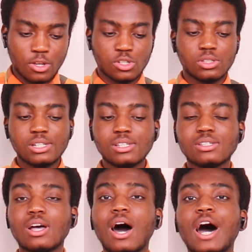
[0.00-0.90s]
So this
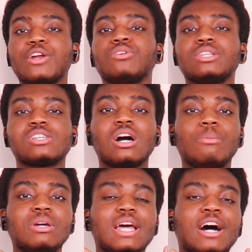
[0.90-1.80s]
is the audio that's
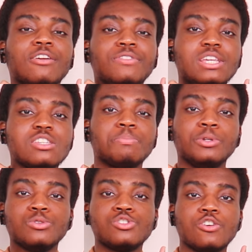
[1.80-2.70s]
coming out of these
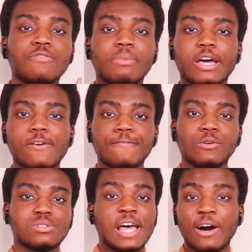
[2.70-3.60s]
Bluetooth
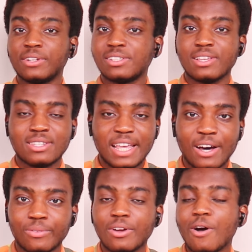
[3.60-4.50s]
microphones. How does it
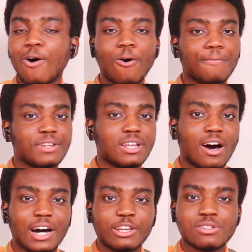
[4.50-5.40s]
sound? Hopefully the
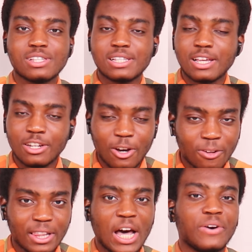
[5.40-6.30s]
audio is, you
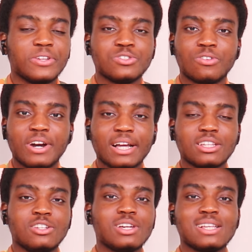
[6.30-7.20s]
know, loud and direct,
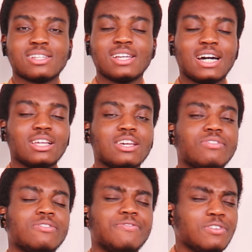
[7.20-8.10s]
and you guys can kind of
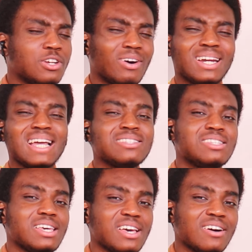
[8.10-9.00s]
give a, you know, an
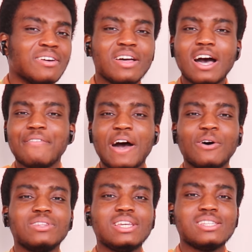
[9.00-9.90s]
idea of
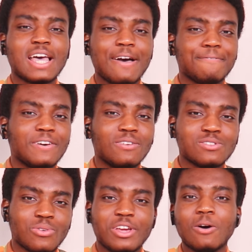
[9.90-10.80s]
how these
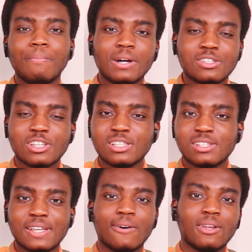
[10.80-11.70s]
headphones or earbuds can
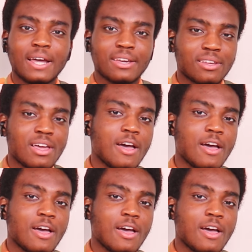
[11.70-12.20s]
sound like